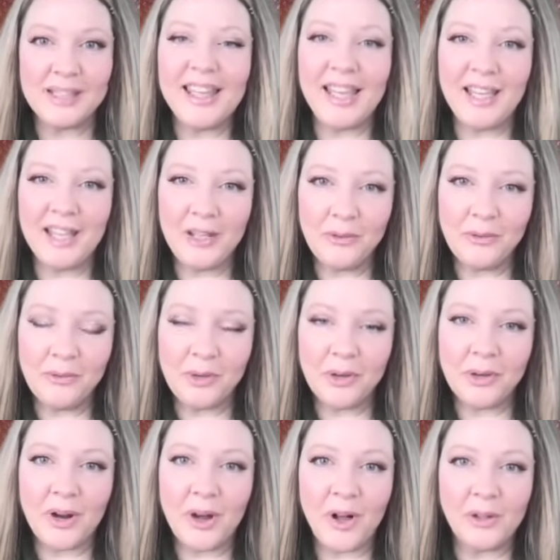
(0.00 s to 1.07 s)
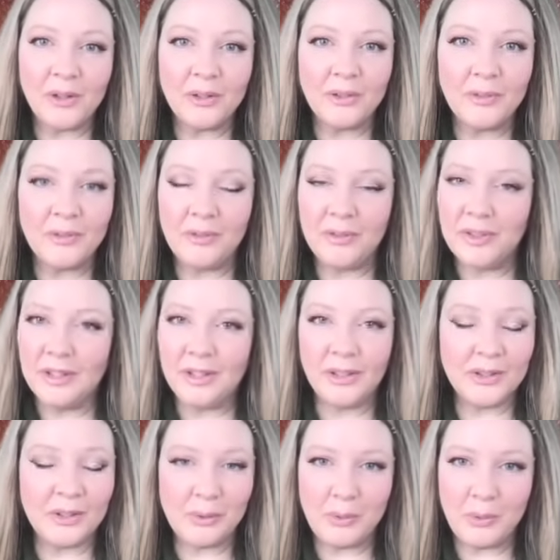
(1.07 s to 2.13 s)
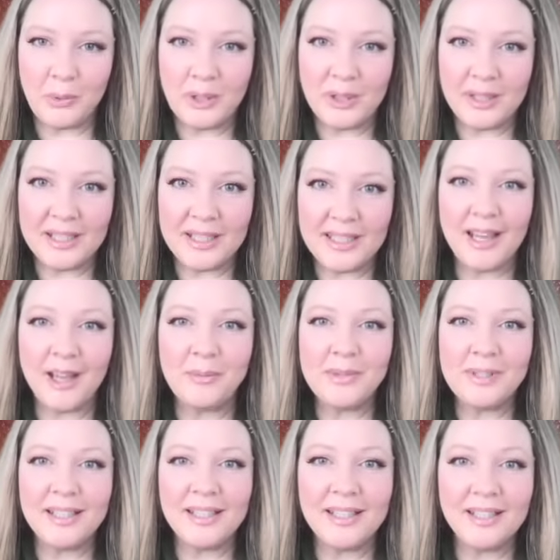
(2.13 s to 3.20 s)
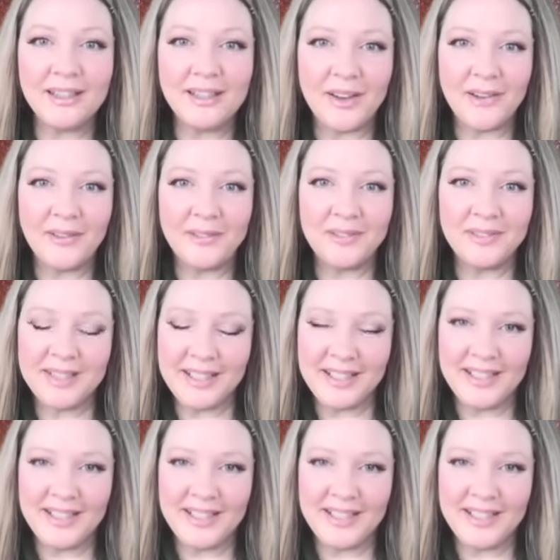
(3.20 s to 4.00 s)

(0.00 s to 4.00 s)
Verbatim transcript: Thank you for all of your support. I'm sending love to